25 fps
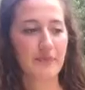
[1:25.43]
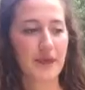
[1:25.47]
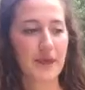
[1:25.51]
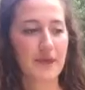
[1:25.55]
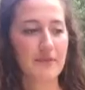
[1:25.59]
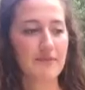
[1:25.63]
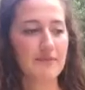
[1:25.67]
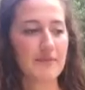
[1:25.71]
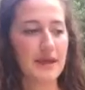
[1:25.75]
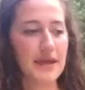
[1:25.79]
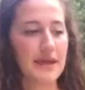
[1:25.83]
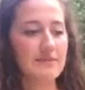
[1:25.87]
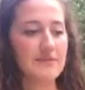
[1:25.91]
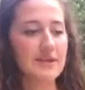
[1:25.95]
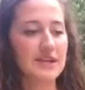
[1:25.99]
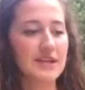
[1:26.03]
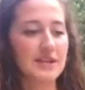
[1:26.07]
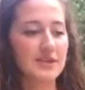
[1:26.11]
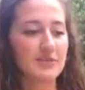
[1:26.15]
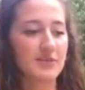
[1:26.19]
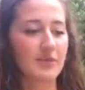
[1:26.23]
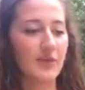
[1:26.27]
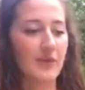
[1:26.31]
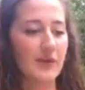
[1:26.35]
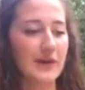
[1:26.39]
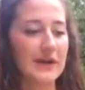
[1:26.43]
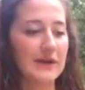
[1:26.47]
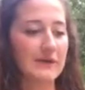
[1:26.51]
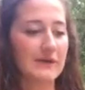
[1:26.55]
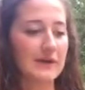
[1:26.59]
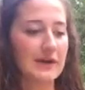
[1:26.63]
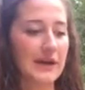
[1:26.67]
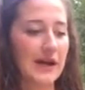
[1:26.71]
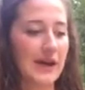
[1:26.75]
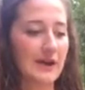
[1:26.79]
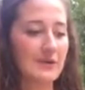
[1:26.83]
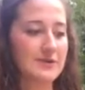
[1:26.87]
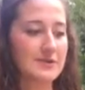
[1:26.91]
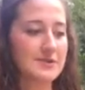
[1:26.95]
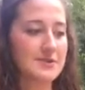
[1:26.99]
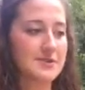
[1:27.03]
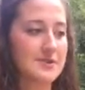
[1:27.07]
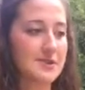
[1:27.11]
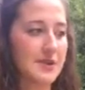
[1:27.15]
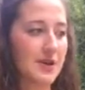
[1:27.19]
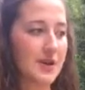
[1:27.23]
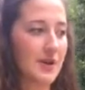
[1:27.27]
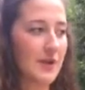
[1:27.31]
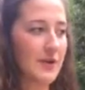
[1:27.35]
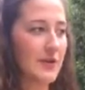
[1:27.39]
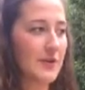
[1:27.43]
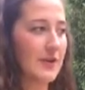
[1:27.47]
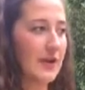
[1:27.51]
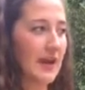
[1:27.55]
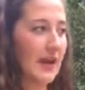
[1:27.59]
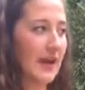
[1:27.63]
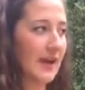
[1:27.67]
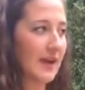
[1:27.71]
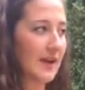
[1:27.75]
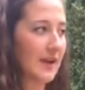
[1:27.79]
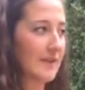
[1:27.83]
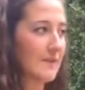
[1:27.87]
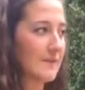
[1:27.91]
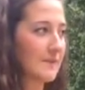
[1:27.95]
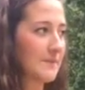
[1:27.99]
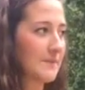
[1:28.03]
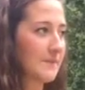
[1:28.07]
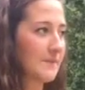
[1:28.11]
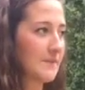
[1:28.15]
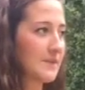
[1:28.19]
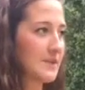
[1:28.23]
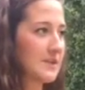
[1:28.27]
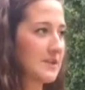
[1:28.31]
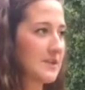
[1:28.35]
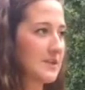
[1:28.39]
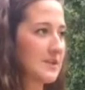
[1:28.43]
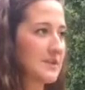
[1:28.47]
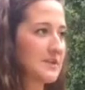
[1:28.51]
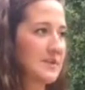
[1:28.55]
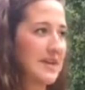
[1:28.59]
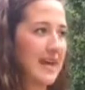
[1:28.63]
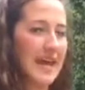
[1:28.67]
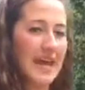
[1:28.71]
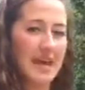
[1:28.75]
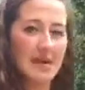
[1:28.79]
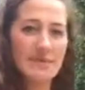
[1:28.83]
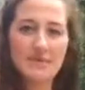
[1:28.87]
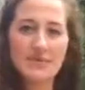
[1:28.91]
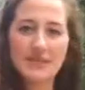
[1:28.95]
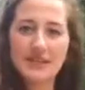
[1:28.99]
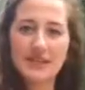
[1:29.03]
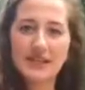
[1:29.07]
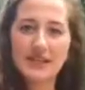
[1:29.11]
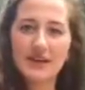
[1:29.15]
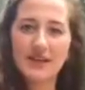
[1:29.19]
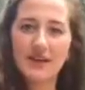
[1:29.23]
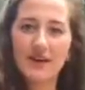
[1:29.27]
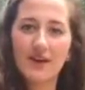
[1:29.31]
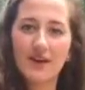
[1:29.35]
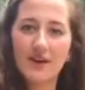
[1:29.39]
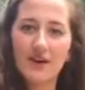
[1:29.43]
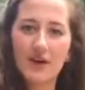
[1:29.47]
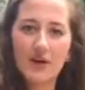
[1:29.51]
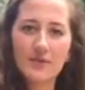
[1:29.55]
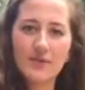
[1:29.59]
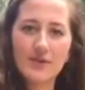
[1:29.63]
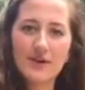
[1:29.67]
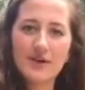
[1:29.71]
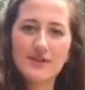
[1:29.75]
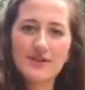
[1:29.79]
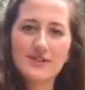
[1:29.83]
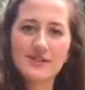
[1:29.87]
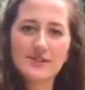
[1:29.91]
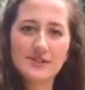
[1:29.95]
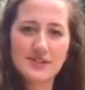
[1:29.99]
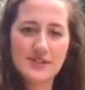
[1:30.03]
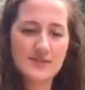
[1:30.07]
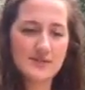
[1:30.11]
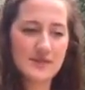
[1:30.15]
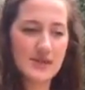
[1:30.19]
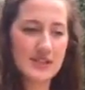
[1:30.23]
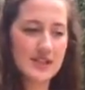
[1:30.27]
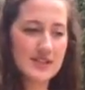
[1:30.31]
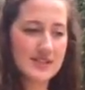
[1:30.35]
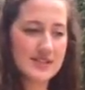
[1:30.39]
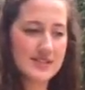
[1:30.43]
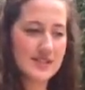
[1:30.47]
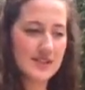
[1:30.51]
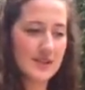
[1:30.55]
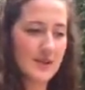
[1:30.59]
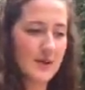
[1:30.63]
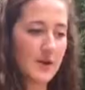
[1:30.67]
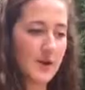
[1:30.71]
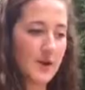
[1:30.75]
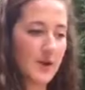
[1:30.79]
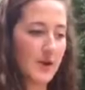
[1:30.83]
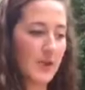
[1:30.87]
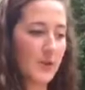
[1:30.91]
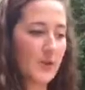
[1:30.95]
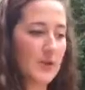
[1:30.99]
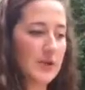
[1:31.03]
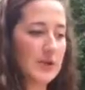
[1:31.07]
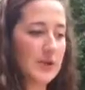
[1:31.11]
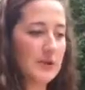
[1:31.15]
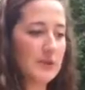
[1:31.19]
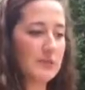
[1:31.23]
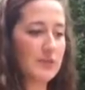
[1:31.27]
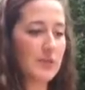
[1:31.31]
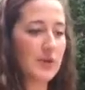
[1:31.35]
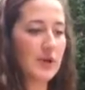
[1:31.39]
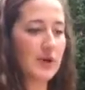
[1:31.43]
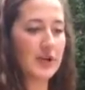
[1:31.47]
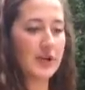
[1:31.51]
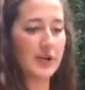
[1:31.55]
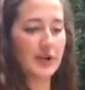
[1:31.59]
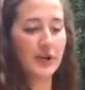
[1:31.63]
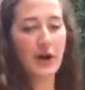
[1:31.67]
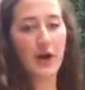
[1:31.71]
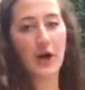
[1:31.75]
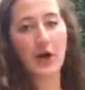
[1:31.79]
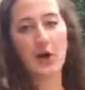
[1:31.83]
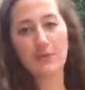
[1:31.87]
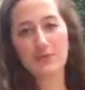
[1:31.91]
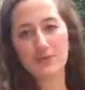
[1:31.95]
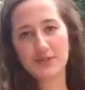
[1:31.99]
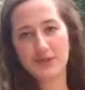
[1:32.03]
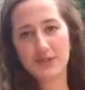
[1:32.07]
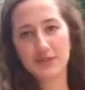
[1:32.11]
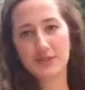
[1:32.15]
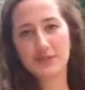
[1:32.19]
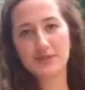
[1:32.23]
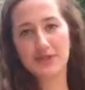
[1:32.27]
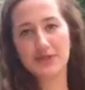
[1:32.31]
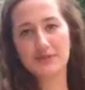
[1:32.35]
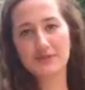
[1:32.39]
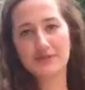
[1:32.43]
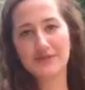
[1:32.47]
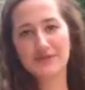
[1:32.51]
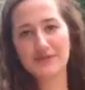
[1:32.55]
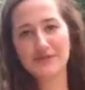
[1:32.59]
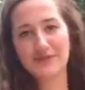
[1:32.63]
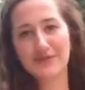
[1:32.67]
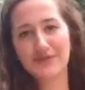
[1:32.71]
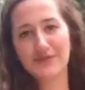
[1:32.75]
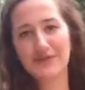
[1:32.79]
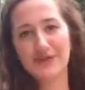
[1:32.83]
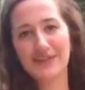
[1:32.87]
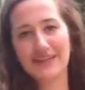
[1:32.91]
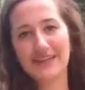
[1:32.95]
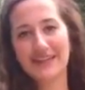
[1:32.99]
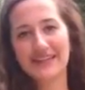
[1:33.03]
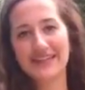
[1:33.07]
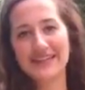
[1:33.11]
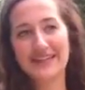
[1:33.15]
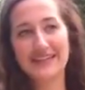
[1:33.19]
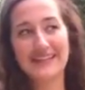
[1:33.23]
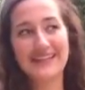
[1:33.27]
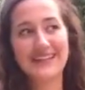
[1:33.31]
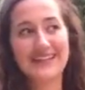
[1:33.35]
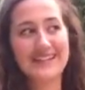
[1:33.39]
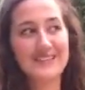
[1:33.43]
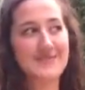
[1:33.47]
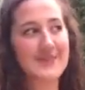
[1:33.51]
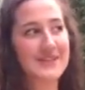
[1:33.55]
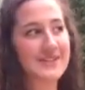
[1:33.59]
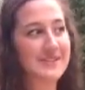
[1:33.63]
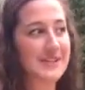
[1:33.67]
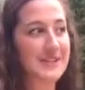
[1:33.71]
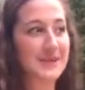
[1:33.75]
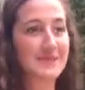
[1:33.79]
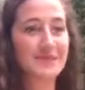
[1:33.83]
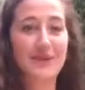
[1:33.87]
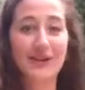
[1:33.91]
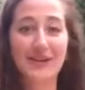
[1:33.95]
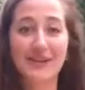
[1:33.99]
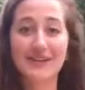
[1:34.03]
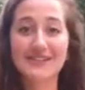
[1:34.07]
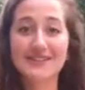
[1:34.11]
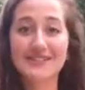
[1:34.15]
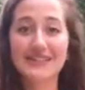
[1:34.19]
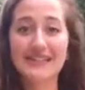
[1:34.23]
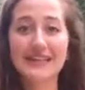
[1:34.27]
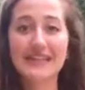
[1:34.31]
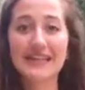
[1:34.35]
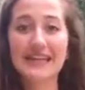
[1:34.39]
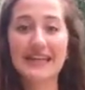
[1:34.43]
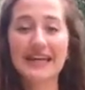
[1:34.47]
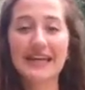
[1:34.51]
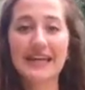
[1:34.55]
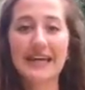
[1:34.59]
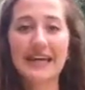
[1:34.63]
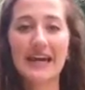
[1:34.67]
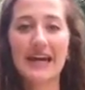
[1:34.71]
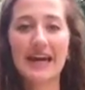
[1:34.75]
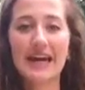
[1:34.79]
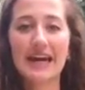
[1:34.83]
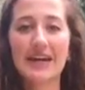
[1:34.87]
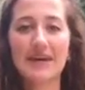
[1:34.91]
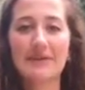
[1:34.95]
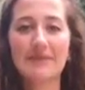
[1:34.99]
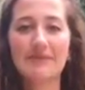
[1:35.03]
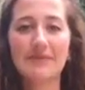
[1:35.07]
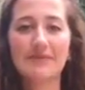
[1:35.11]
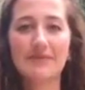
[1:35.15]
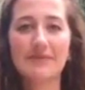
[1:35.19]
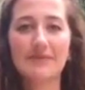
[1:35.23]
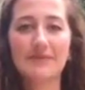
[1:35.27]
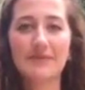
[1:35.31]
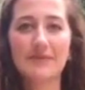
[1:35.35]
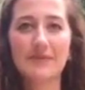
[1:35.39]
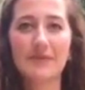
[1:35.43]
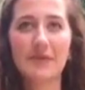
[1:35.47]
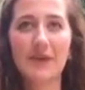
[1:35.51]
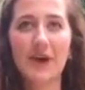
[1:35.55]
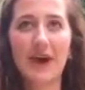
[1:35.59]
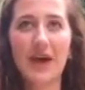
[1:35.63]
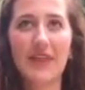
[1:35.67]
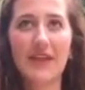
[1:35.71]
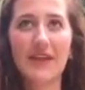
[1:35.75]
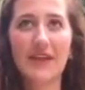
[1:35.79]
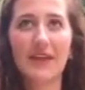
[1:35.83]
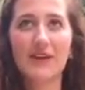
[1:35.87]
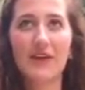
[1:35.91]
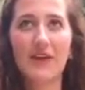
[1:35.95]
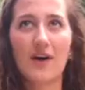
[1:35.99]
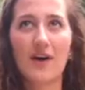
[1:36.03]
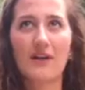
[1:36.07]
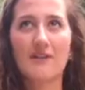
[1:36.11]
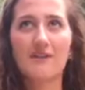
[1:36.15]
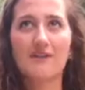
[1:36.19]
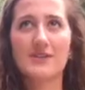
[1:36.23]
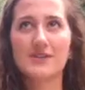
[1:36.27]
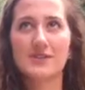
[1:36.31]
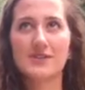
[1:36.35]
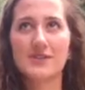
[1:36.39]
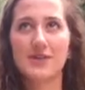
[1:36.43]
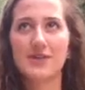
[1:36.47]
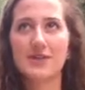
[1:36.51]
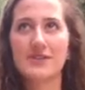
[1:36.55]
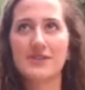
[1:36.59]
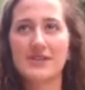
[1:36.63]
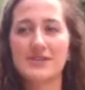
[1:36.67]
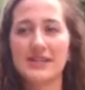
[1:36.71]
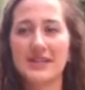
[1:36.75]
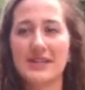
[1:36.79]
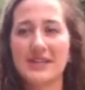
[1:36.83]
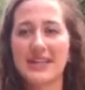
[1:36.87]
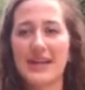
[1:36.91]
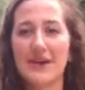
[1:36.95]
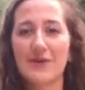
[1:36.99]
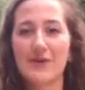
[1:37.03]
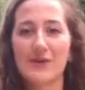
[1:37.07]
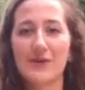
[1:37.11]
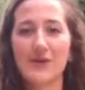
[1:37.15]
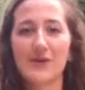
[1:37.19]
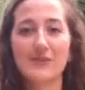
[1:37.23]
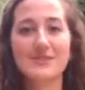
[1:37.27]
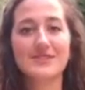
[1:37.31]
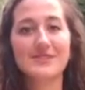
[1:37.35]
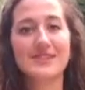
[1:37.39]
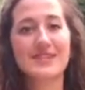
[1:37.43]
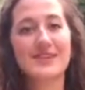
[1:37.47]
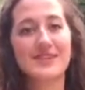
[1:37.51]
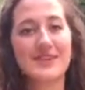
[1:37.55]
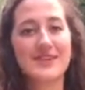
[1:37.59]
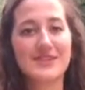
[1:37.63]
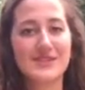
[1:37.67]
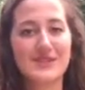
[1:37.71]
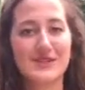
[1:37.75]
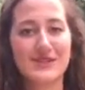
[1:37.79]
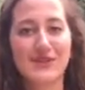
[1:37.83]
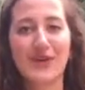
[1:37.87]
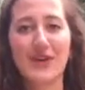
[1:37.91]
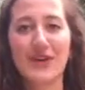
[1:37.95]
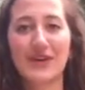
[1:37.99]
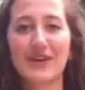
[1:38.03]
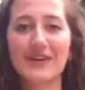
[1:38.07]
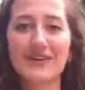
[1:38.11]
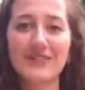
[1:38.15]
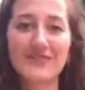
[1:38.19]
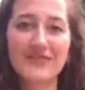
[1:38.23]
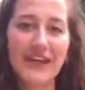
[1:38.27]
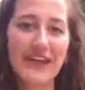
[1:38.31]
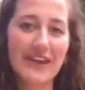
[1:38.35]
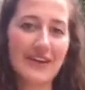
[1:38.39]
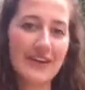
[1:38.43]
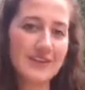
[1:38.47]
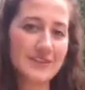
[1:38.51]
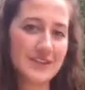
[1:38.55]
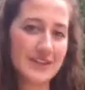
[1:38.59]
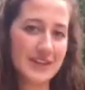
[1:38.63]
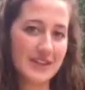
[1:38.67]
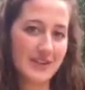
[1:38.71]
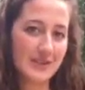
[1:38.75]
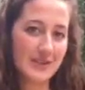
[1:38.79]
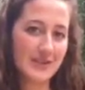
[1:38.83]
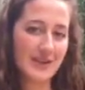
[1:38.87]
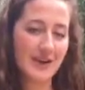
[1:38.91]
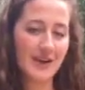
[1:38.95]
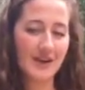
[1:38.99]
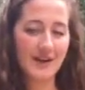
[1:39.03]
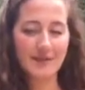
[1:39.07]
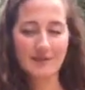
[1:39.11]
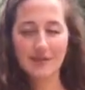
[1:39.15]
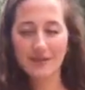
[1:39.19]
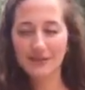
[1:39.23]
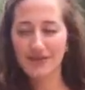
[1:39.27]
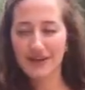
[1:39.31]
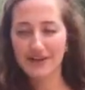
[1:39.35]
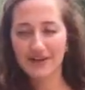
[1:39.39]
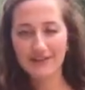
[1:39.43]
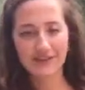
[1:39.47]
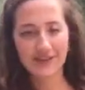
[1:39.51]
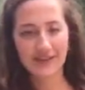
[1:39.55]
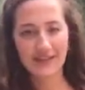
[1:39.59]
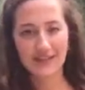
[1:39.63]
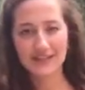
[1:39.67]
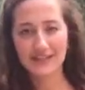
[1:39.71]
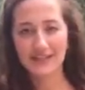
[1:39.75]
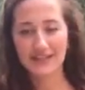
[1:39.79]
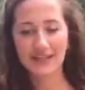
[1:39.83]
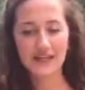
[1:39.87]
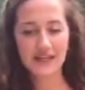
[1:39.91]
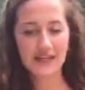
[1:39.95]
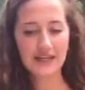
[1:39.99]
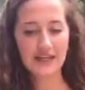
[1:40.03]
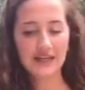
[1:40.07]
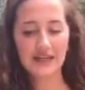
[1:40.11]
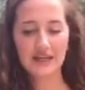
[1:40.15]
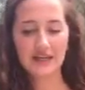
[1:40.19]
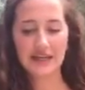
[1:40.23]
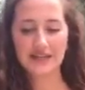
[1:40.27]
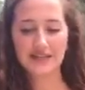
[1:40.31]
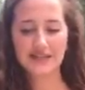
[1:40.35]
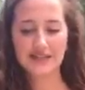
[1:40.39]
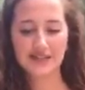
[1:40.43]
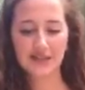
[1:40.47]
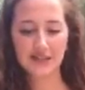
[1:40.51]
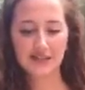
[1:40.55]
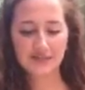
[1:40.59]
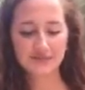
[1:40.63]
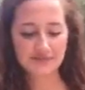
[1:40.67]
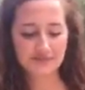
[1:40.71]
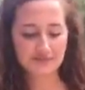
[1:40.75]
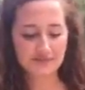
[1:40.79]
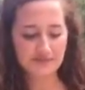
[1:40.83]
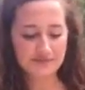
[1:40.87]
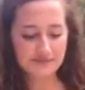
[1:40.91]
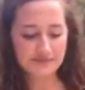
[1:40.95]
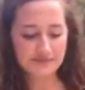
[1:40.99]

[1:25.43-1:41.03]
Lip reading: It made me to the point where I was so, like, just empty almost, just because when you put your hopes and your dreams in someone, and especially a person, I think a lot of us don't understand that we're all sinners and we're all going to fail each other. We're not going to be perfect. And so